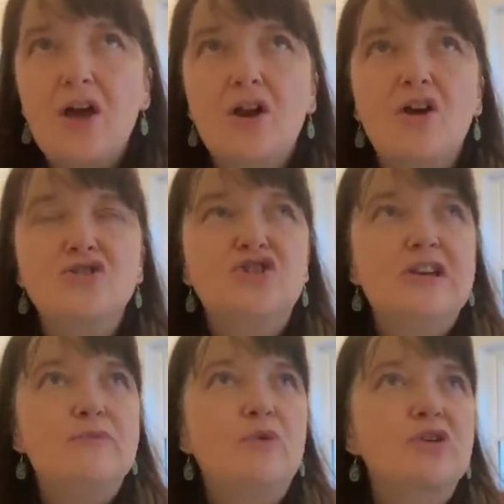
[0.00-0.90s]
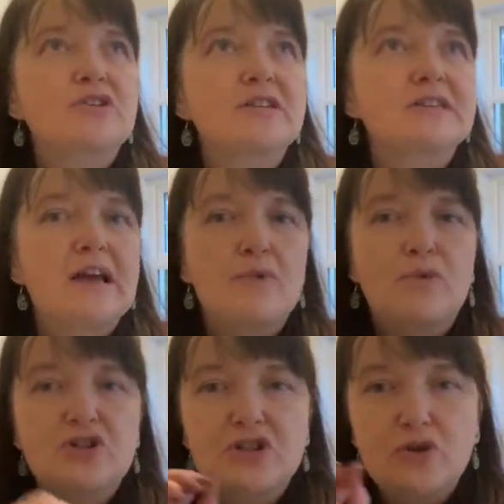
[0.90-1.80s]
Now she works at where
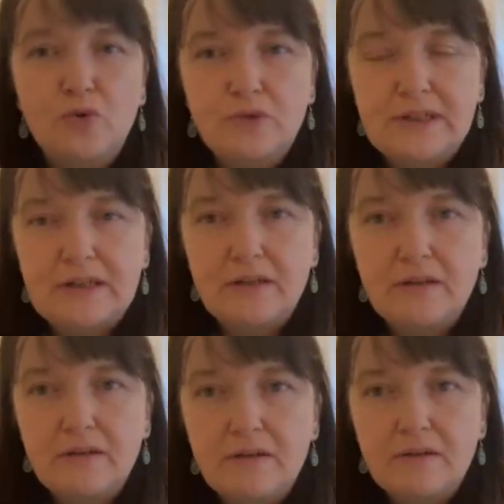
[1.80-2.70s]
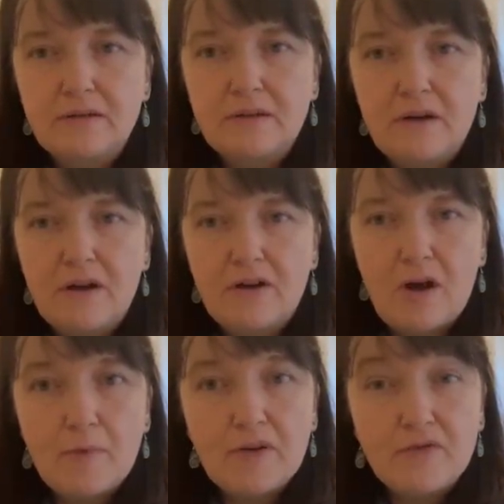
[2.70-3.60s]
she's holding a
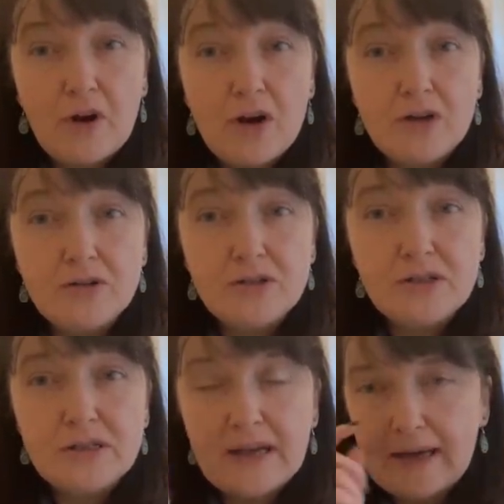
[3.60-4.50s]
couple of yarns,